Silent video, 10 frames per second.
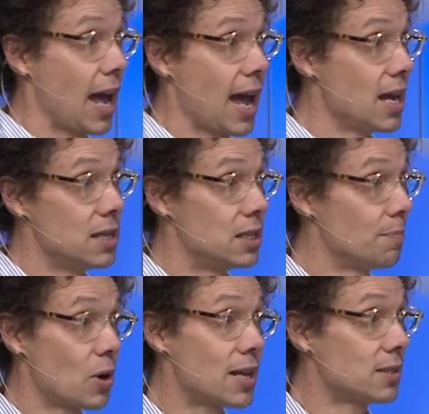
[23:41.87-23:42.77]
and
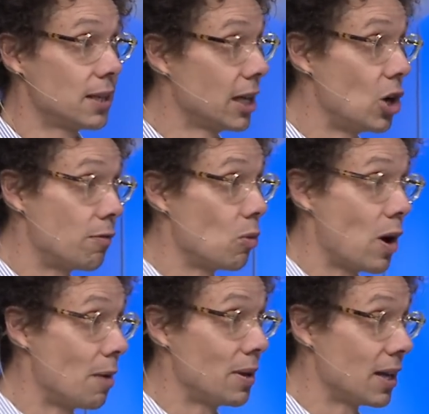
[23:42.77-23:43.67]
depressing and
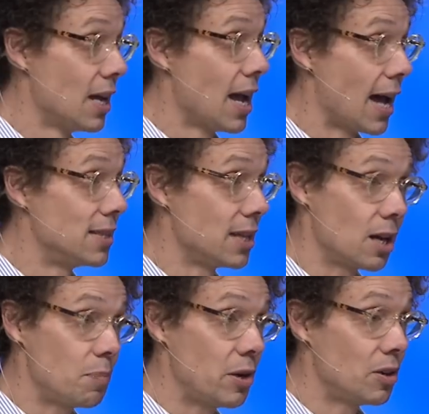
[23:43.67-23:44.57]
overwhelming as
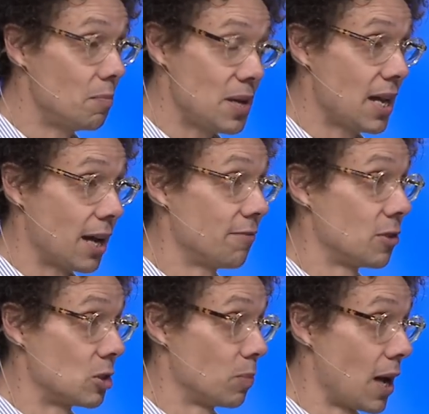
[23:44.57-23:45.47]
they appear to be at
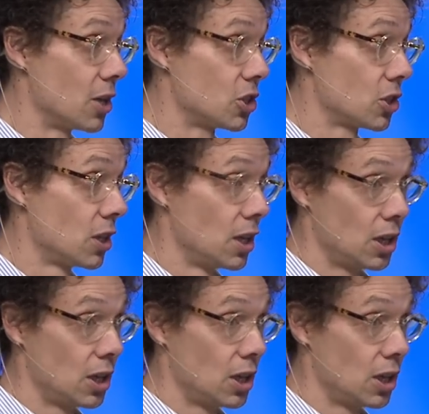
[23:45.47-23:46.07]
first blush.